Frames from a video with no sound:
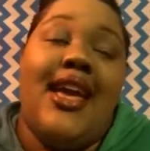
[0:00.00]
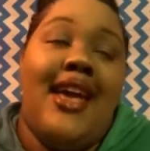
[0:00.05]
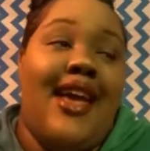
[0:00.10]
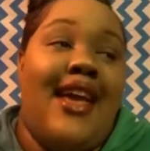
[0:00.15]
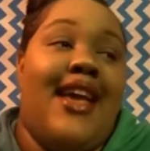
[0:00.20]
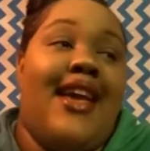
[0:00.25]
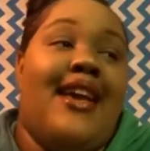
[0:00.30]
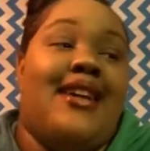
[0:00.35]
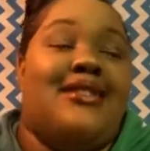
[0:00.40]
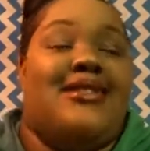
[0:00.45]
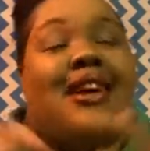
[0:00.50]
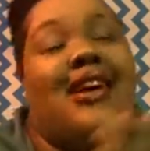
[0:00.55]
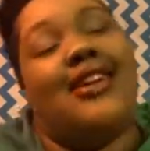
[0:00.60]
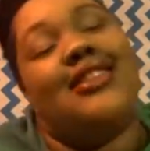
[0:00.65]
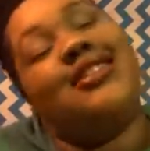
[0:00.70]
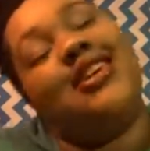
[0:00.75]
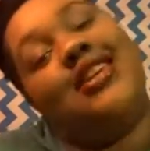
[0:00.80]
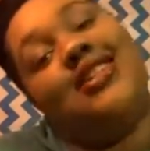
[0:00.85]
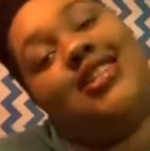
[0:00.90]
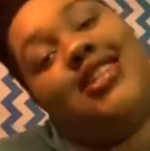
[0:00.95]
And so I
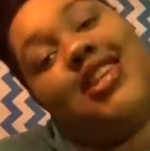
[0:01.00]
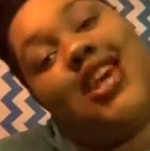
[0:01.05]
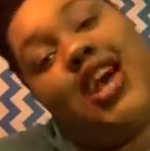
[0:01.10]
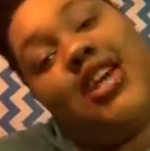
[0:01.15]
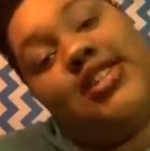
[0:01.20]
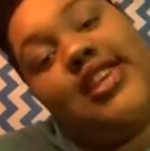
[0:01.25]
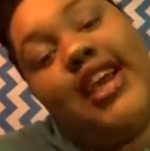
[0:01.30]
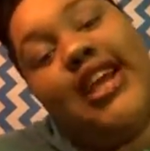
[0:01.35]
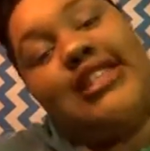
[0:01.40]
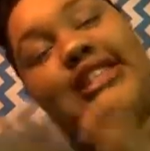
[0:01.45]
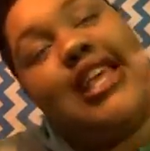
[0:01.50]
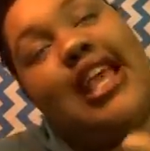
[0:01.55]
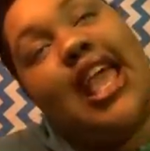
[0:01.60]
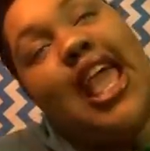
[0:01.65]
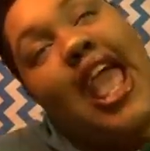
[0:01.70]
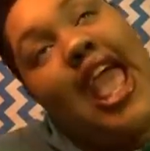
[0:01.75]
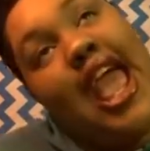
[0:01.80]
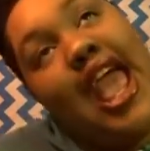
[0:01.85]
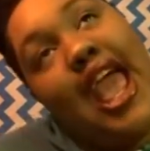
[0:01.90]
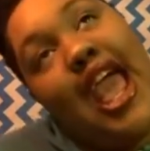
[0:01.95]
can talk to y'all. So I can say,
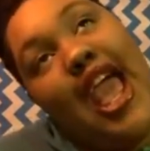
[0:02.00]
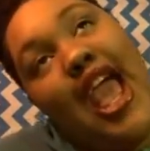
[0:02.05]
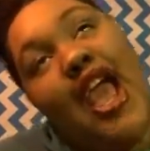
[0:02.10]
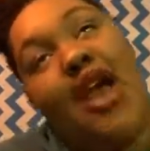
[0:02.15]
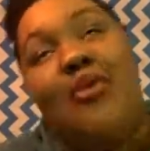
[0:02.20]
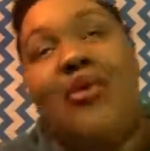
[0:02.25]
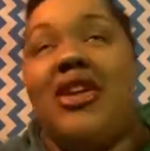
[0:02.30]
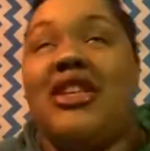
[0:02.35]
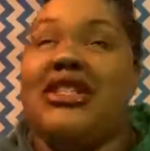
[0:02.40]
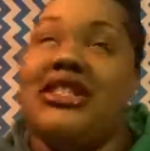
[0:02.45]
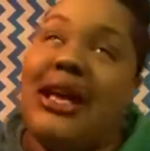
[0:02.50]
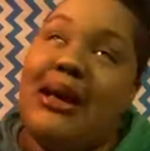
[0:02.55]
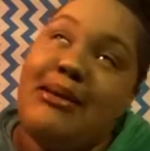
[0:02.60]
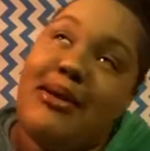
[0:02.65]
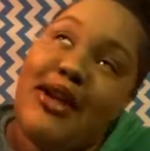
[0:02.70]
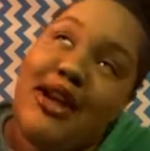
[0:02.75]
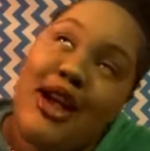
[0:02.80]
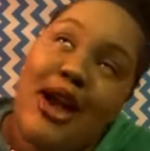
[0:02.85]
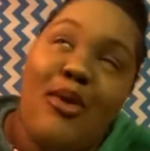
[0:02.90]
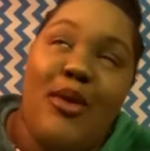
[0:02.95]
hey, what's
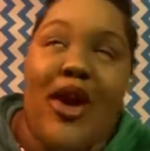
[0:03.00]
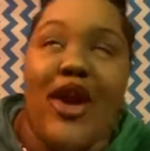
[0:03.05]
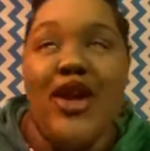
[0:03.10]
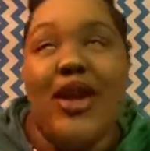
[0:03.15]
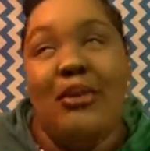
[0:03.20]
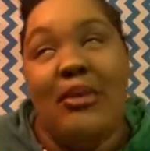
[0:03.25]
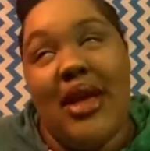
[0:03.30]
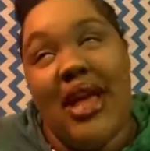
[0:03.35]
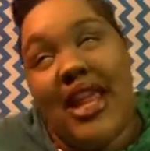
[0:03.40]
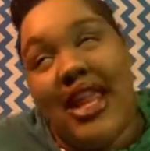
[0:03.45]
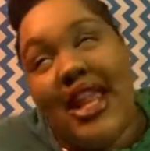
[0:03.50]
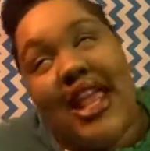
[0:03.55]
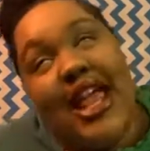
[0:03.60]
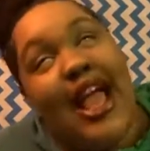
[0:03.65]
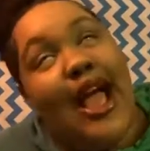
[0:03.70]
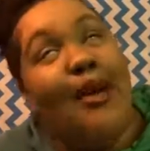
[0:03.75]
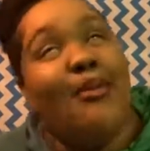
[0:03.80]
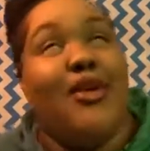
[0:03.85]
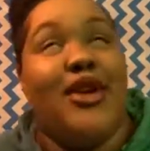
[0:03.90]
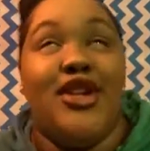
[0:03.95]
up, girl? Where you been
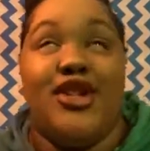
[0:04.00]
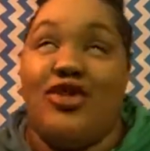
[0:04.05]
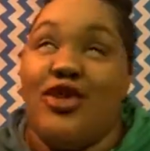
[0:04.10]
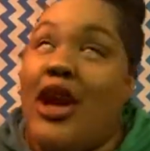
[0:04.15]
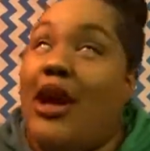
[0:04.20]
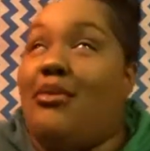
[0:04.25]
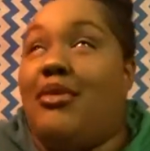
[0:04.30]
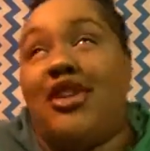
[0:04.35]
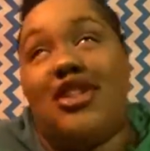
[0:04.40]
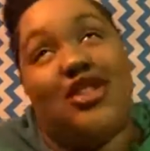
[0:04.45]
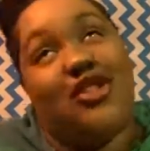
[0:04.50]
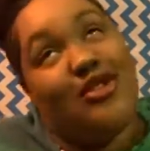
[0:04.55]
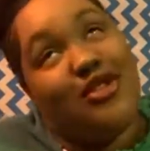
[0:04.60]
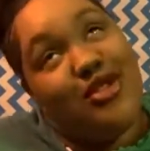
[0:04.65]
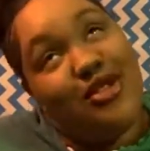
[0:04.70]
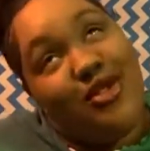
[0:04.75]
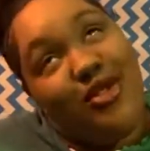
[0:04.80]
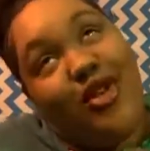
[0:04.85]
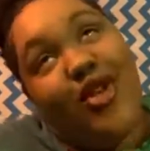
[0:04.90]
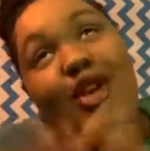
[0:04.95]
at? I missed you. I missed you
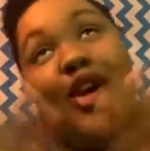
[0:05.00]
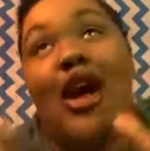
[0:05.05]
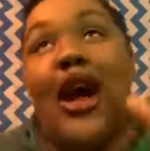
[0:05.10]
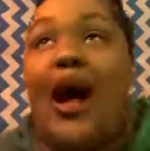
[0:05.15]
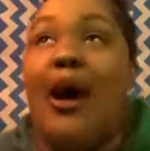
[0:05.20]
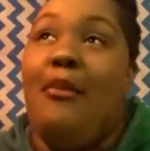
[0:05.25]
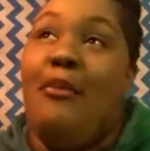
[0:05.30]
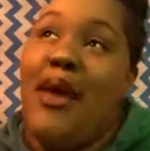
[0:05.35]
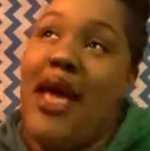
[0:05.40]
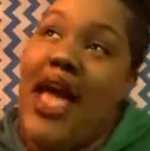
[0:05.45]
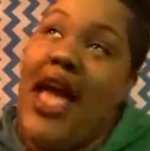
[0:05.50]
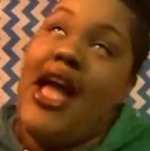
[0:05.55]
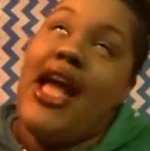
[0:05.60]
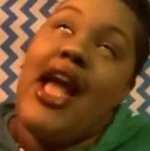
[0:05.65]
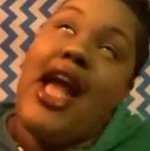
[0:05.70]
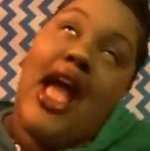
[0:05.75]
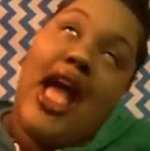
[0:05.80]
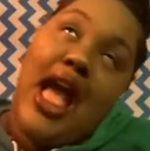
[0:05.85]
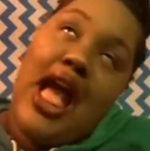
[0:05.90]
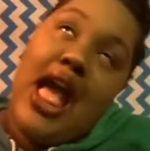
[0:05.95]
too, girl. I'm back.
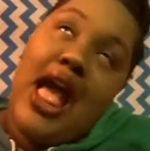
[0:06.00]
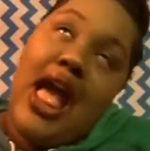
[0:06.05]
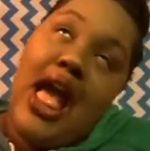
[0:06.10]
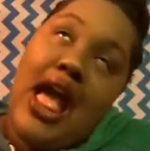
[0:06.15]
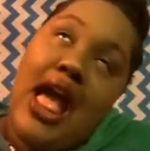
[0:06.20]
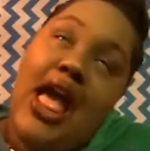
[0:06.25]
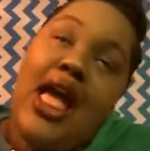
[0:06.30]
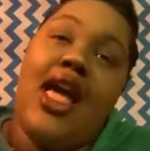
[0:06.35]
Hi.